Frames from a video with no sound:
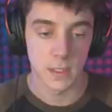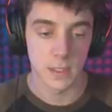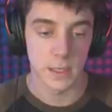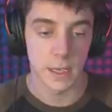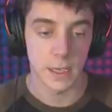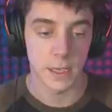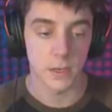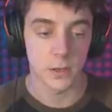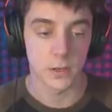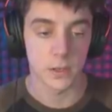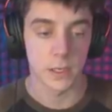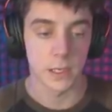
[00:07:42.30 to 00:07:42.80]
Take
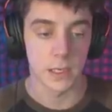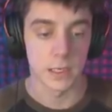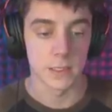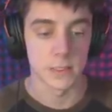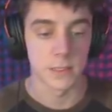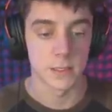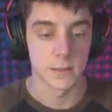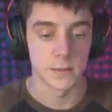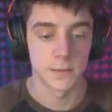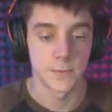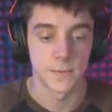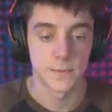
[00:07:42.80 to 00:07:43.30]
your keys.
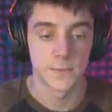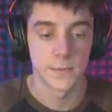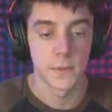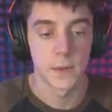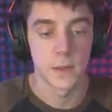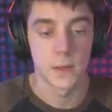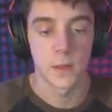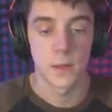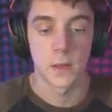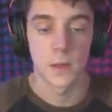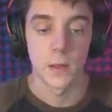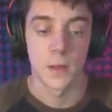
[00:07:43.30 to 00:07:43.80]

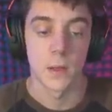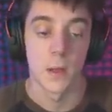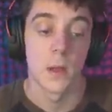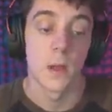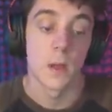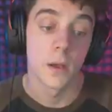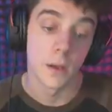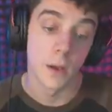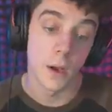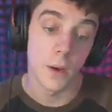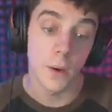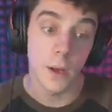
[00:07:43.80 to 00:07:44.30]

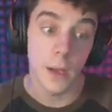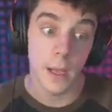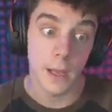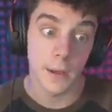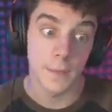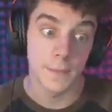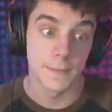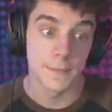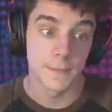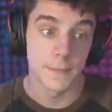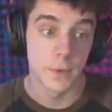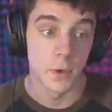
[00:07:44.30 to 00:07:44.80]
Go ahead.
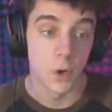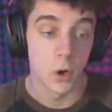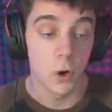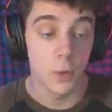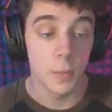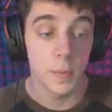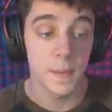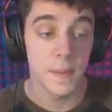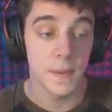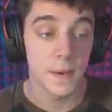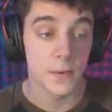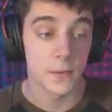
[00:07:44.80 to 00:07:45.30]

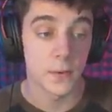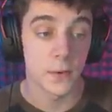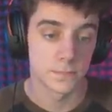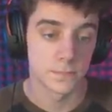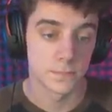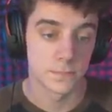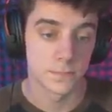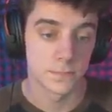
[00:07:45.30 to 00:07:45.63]
Open the door.